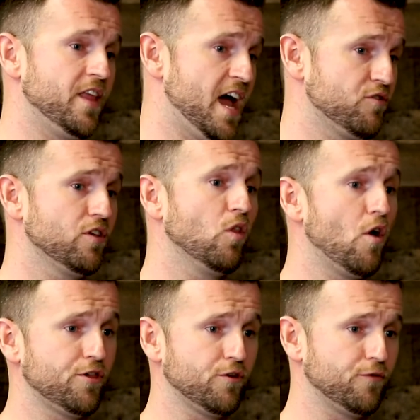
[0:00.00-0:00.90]
They actually
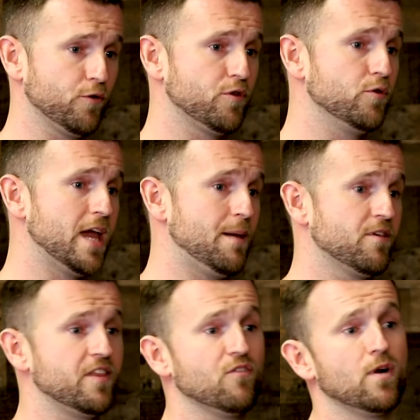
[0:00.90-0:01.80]
lost their first 2
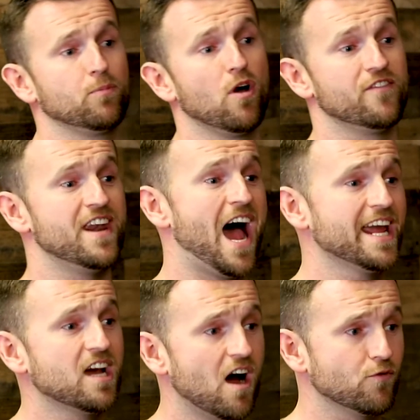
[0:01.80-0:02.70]
games, and they ripped off
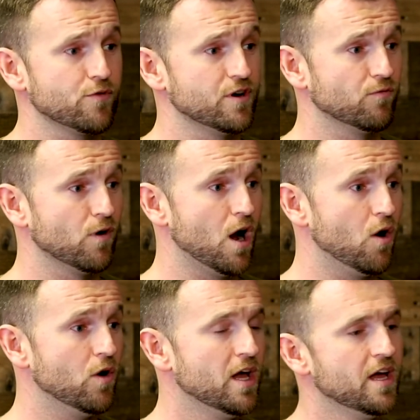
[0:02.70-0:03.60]
9 covers in a
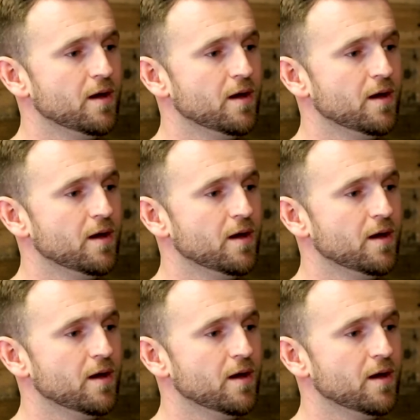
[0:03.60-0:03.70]
row.